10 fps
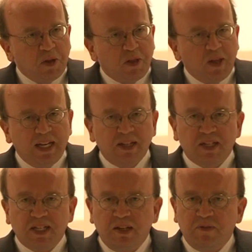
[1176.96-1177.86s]

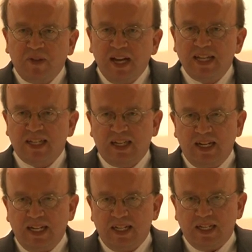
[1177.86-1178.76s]
things have
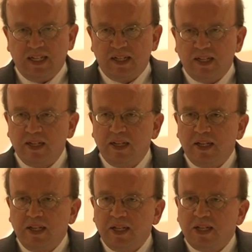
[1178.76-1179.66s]
escalated
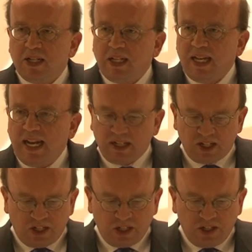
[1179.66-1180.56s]
to
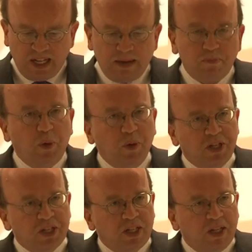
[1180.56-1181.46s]
get to that
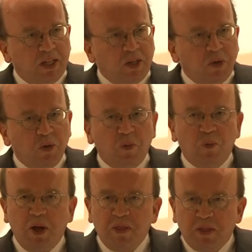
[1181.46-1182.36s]
point.
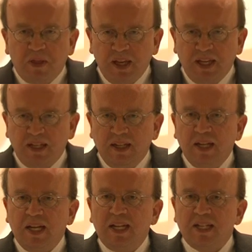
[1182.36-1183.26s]
One thing
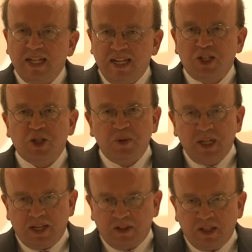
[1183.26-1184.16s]
has led to
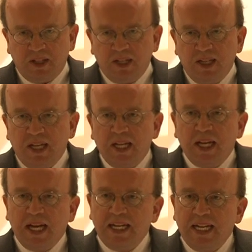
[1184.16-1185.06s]
another.
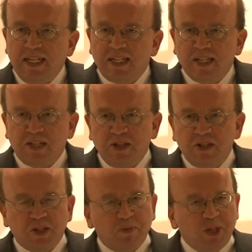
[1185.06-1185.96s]
An
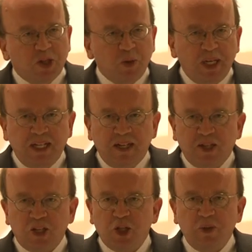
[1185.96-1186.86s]
incident
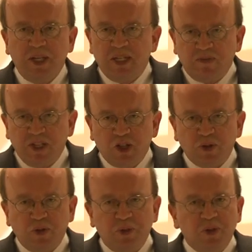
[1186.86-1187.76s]
between two
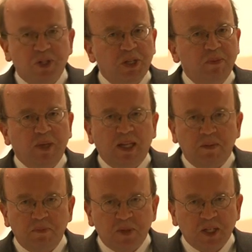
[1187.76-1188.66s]
individuals
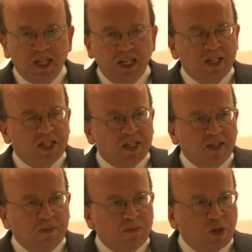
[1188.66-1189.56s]
becomes an
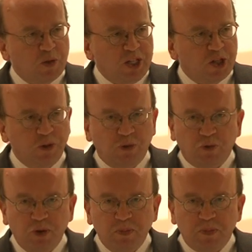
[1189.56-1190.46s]
incident between two
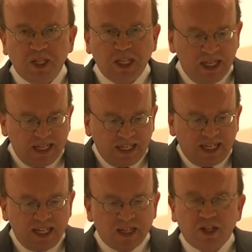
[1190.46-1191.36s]
groups,
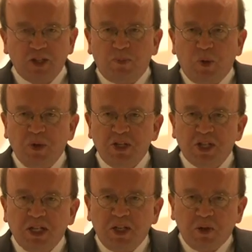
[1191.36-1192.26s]
gets to the
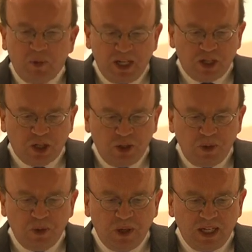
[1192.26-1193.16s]
point when
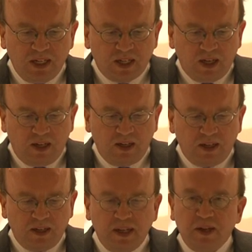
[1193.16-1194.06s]
two
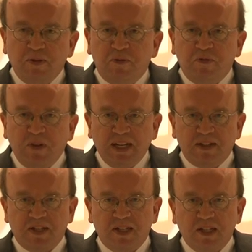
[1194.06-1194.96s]
entire
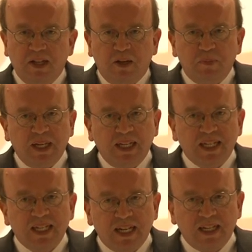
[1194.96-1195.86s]
faiths are being
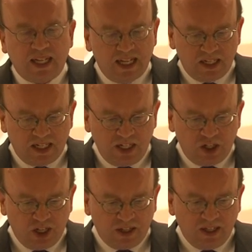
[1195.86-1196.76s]
set against
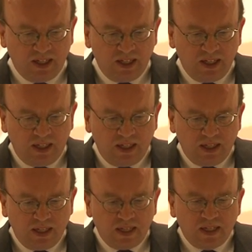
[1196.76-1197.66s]
each other.
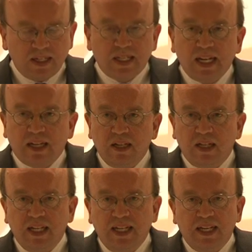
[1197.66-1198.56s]

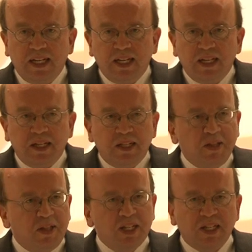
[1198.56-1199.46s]
Secondly,
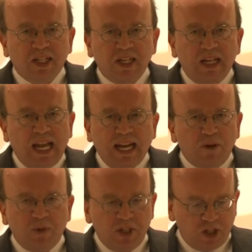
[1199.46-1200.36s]
this
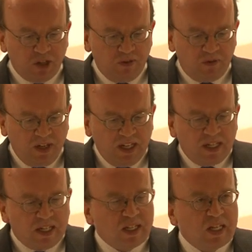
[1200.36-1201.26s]
language of
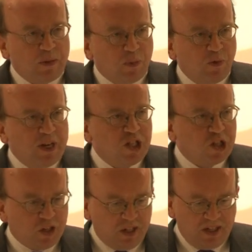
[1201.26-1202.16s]

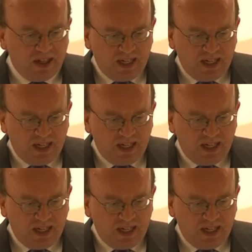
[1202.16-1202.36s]
separation